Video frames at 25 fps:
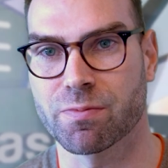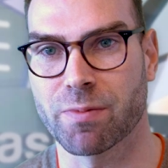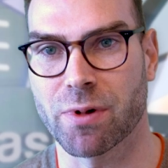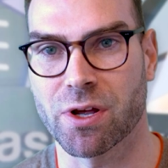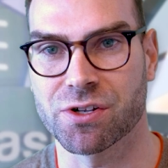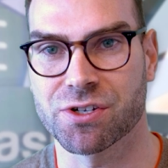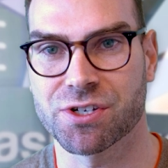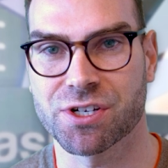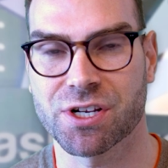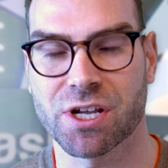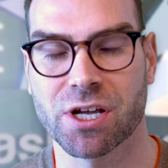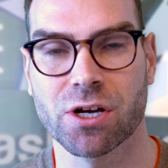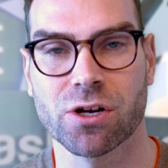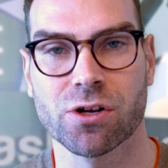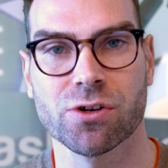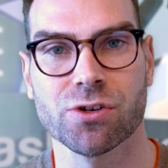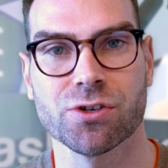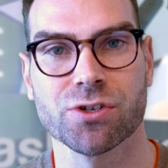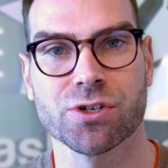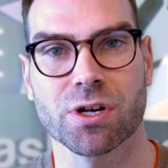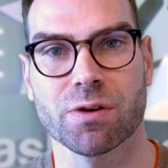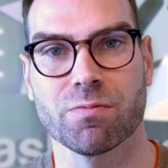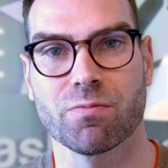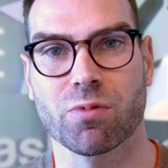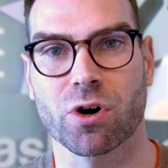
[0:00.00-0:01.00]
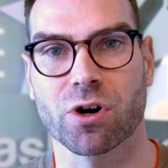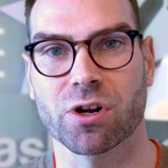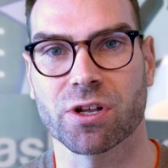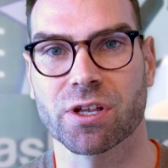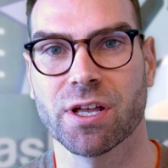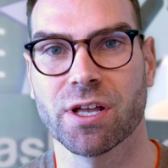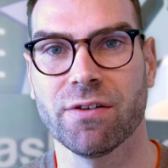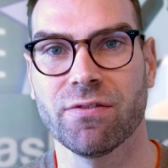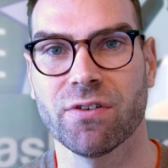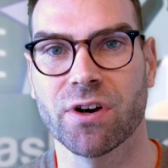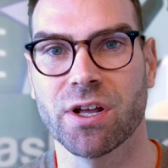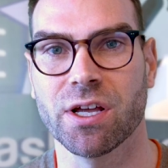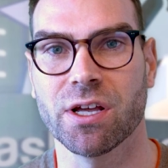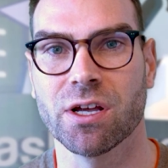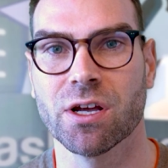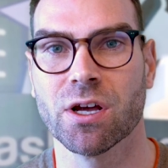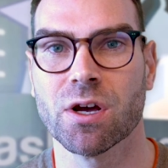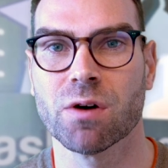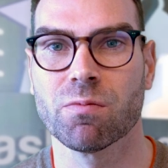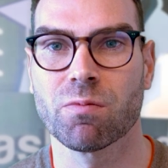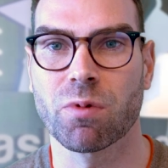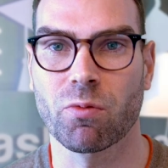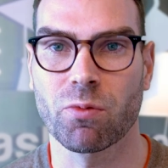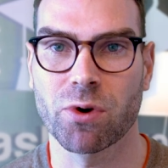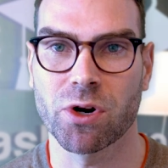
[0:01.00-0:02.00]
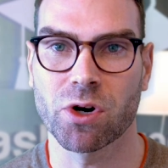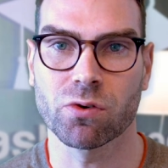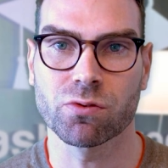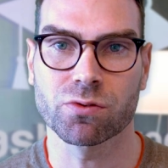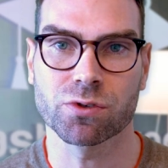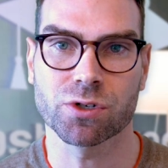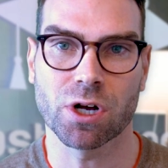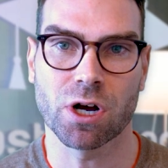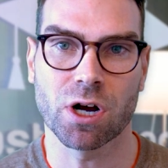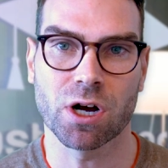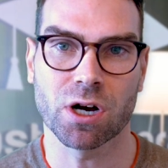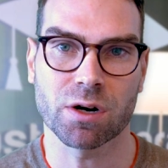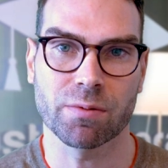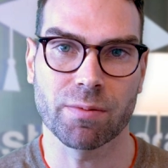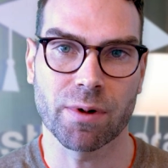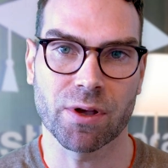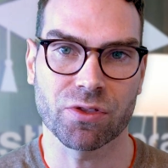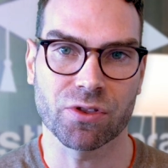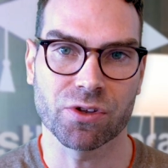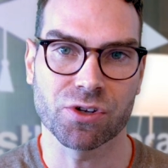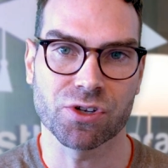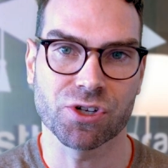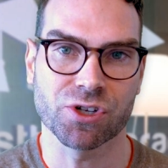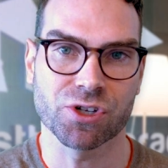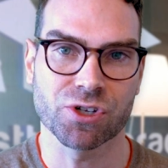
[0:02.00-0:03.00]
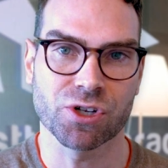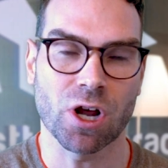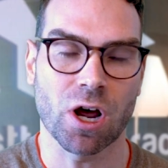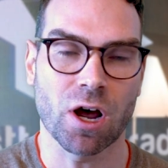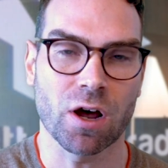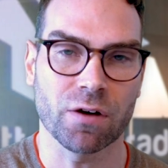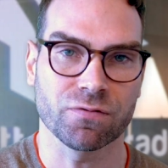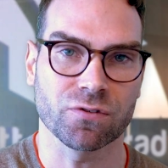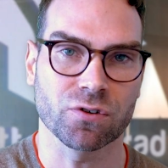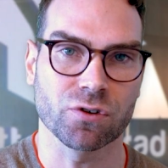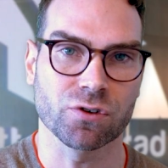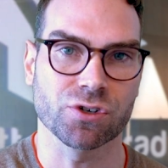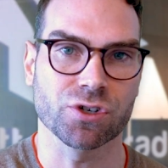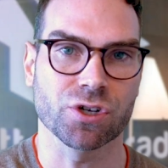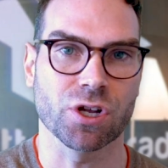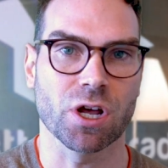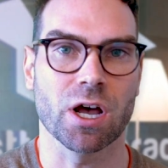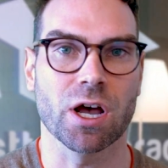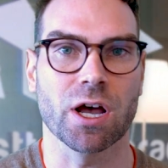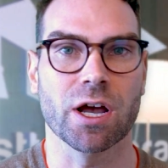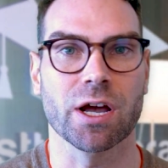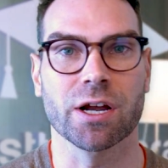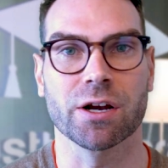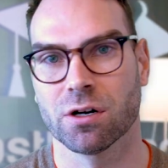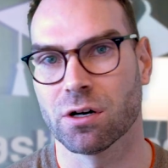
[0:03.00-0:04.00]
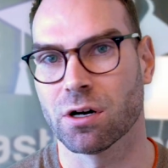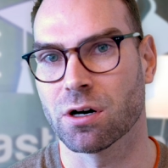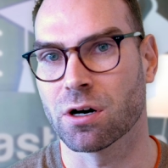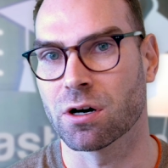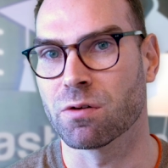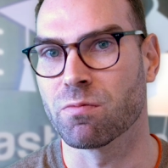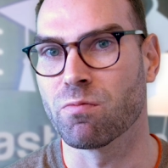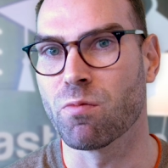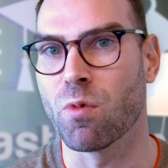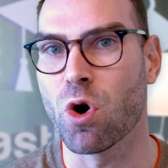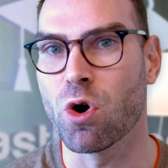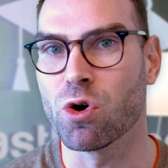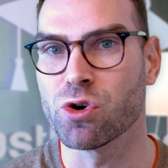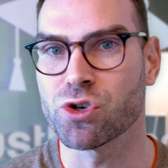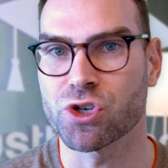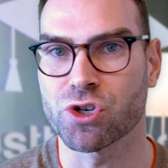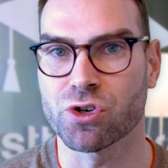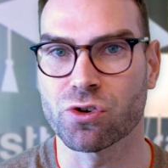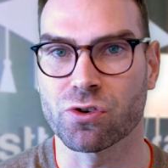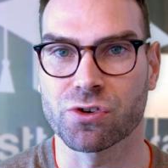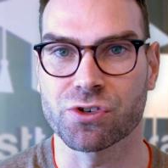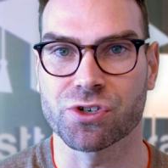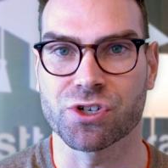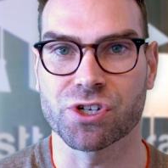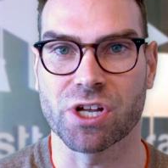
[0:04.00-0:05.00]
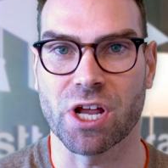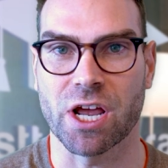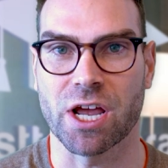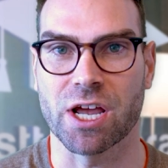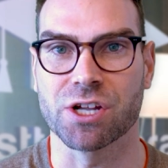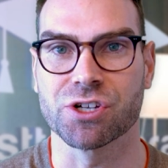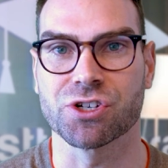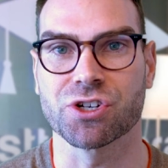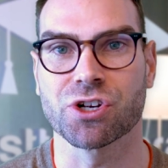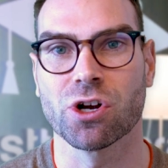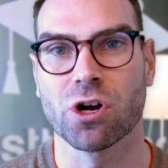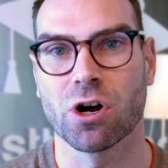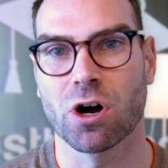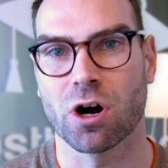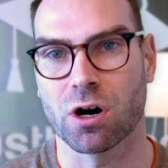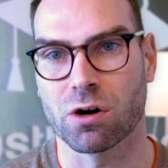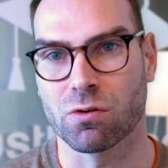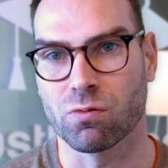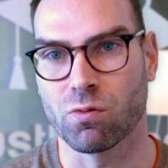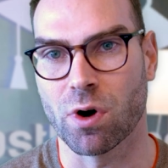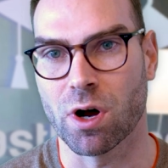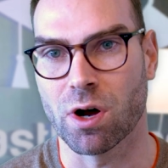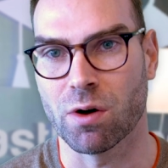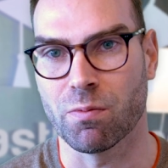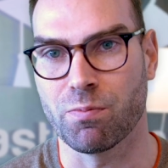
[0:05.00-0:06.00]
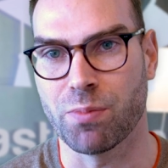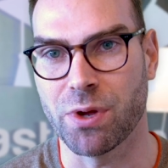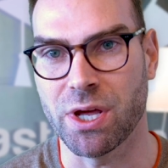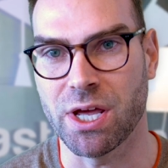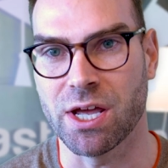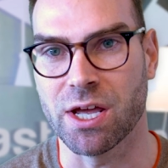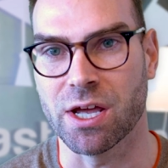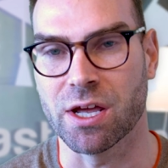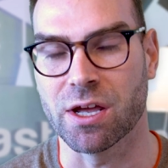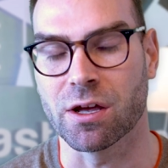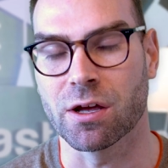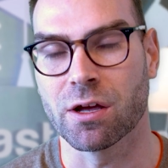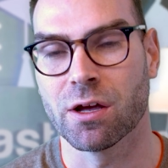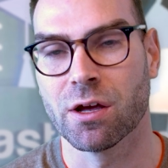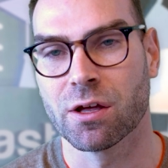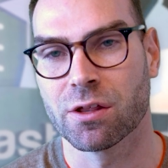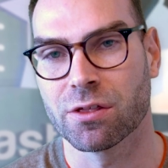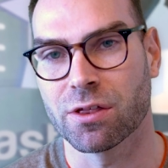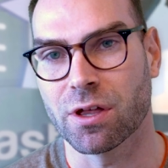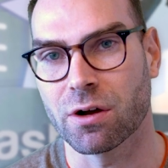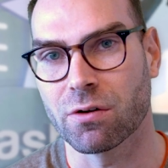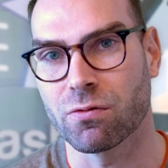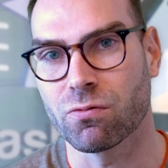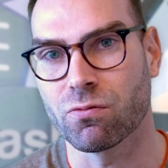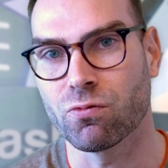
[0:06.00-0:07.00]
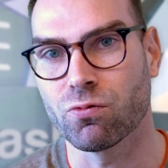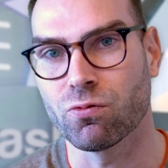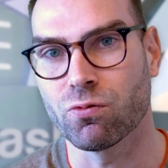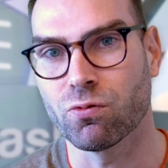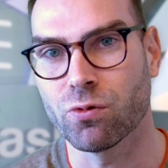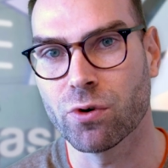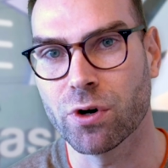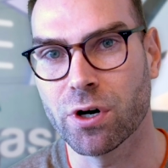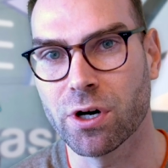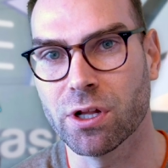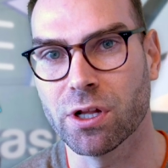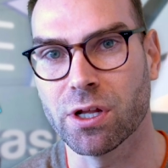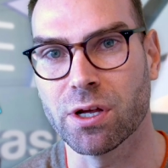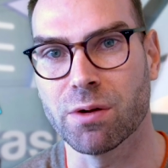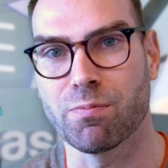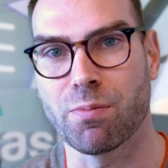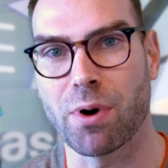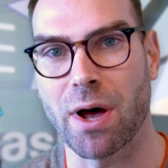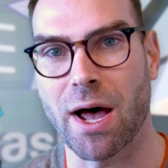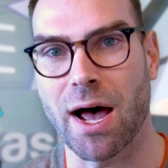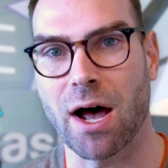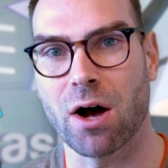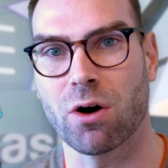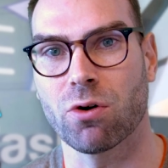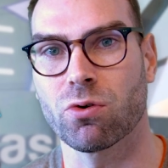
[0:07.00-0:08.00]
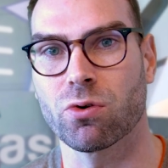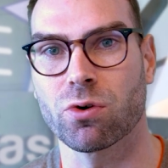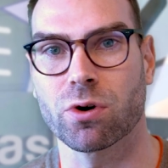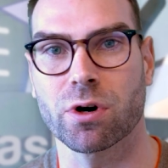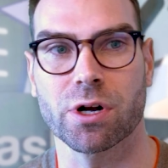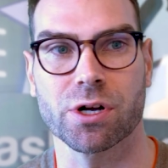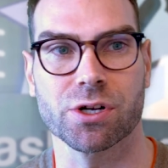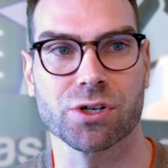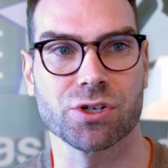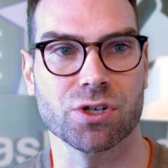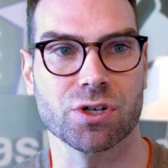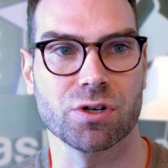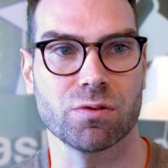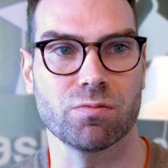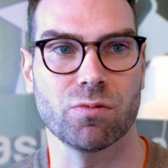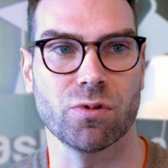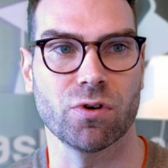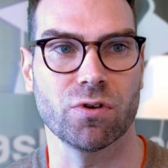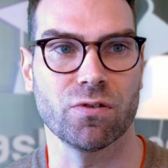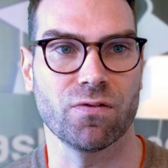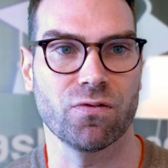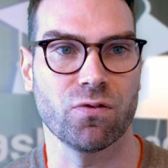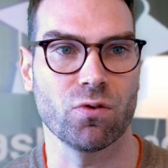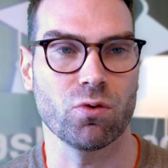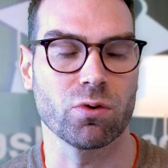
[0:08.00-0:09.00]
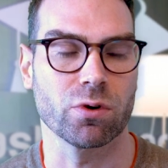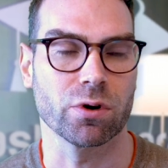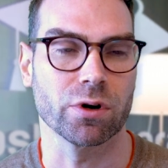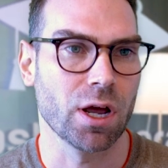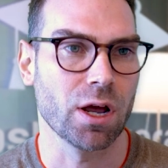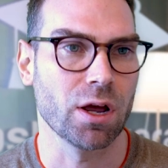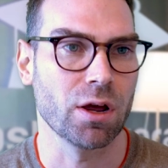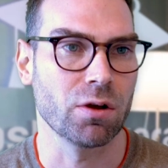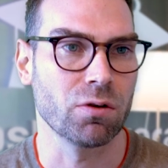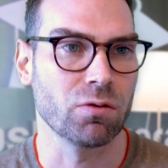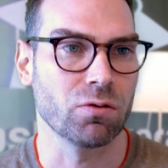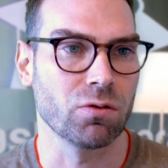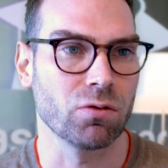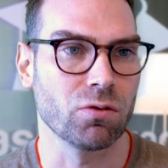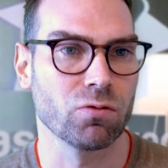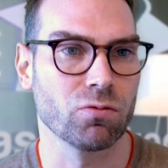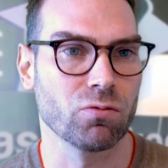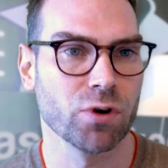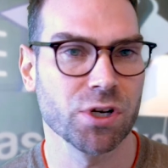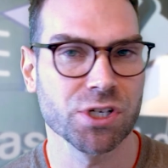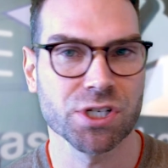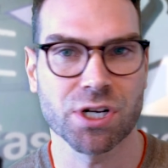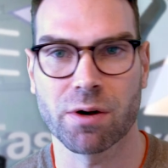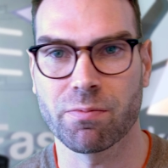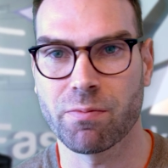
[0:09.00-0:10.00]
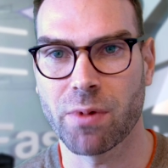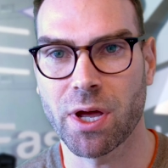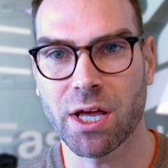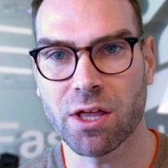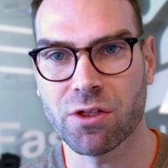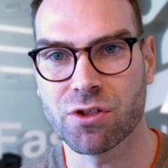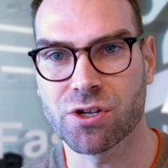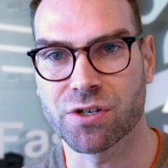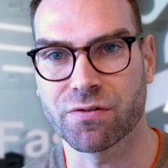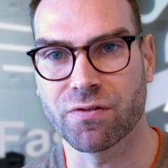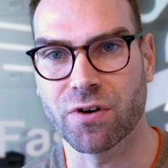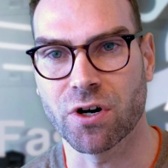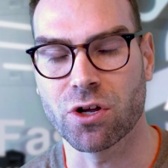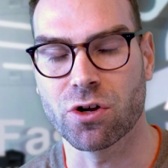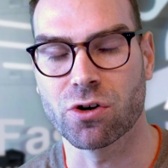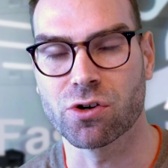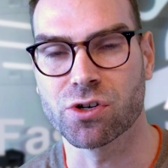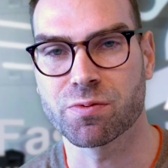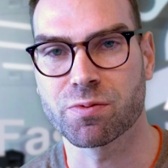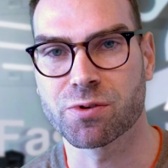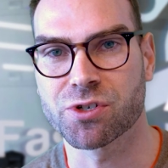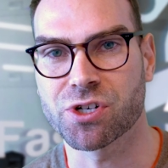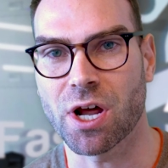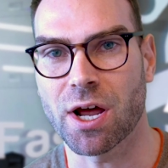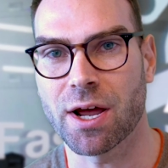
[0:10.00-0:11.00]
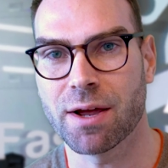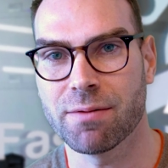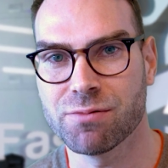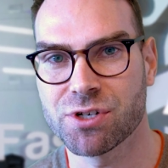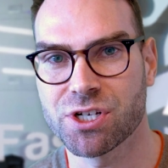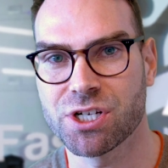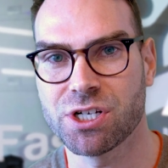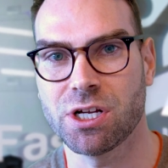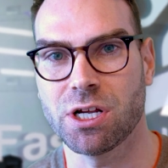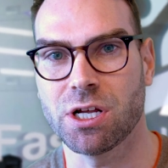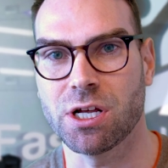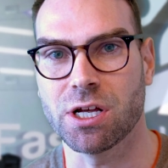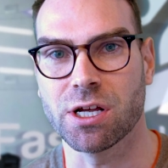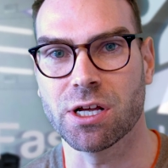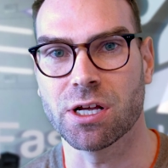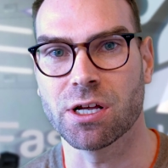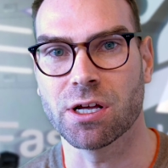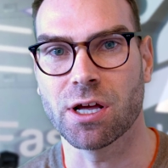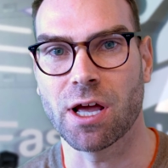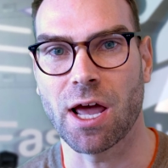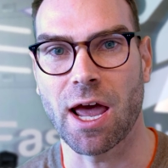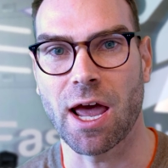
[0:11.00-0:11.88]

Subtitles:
about skills and productivity, but we don't talk about the softer side, our emotional states, our well-being, that really power us to move forward. And the reason I'm making this video is because I'm seeing